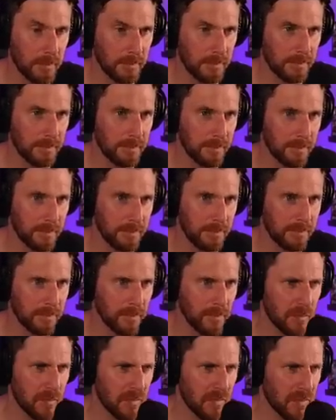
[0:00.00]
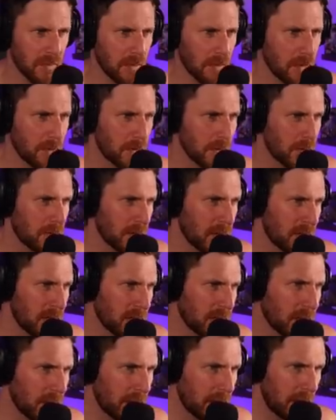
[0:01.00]

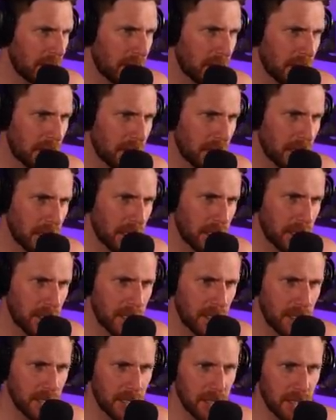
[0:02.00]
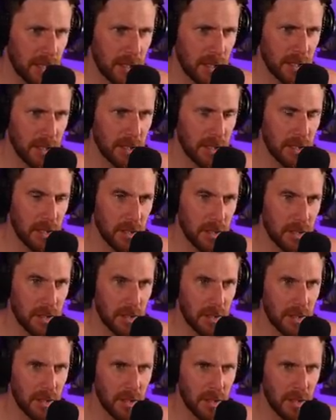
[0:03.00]

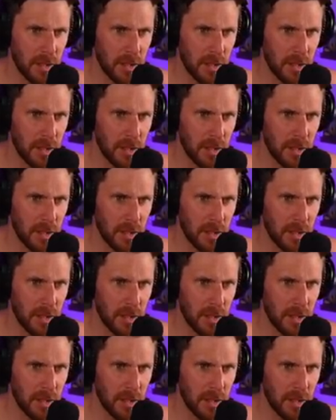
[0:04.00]
(no one is talking)